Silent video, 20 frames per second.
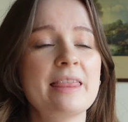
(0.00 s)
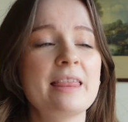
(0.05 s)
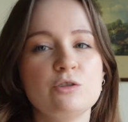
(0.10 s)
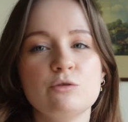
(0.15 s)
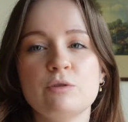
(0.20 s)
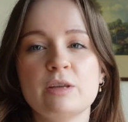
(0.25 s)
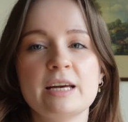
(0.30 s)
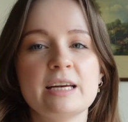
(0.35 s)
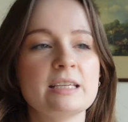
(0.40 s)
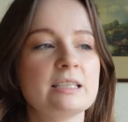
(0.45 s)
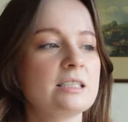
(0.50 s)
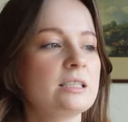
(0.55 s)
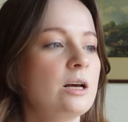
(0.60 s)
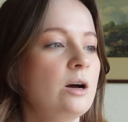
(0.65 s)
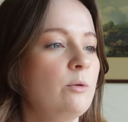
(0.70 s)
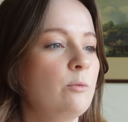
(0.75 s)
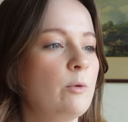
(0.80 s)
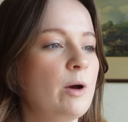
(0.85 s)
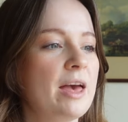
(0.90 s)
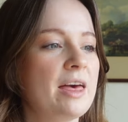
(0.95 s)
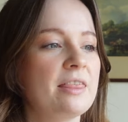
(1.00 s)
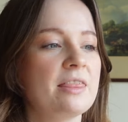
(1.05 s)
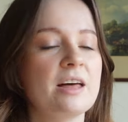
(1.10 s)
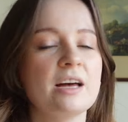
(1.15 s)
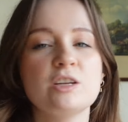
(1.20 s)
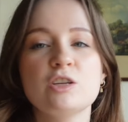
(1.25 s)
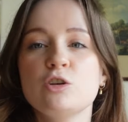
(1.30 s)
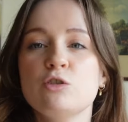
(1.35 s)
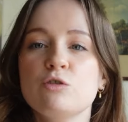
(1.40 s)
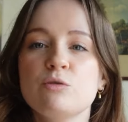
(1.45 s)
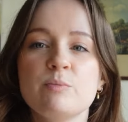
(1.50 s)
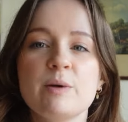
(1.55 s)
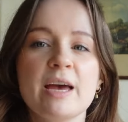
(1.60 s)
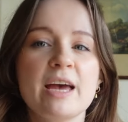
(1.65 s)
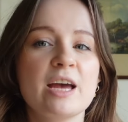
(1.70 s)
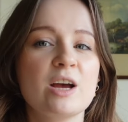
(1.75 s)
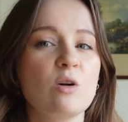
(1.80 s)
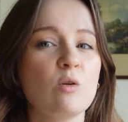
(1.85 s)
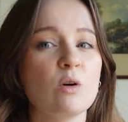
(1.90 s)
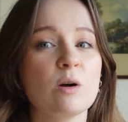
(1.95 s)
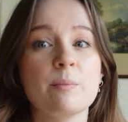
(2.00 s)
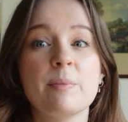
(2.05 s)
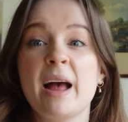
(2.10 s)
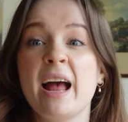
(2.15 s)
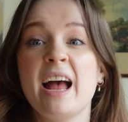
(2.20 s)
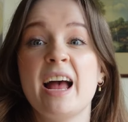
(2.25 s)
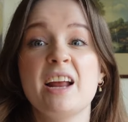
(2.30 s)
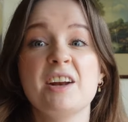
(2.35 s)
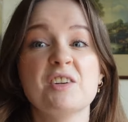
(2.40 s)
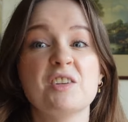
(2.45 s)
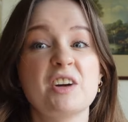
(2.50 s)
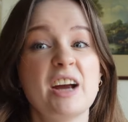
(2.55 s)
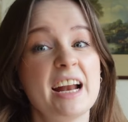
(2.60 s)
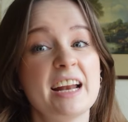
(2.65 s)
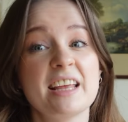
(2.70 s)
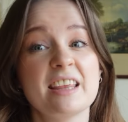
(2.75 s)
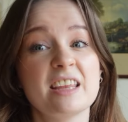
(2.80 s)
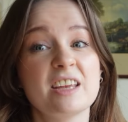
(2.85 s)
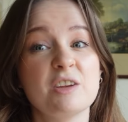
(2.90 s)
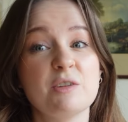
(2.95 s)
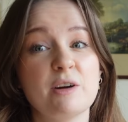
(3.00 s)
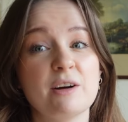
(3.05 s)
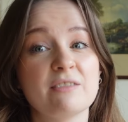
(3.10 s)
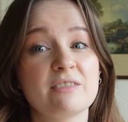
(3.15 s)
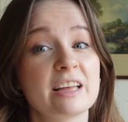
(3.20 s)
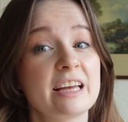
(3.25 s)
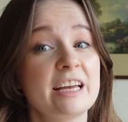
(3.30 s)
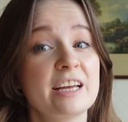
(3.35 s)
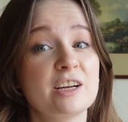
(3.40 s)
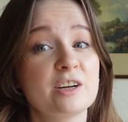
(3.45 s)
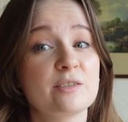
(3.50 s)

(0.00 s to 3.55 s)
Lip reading: Do this with a toothpick or a pen or anything you have laying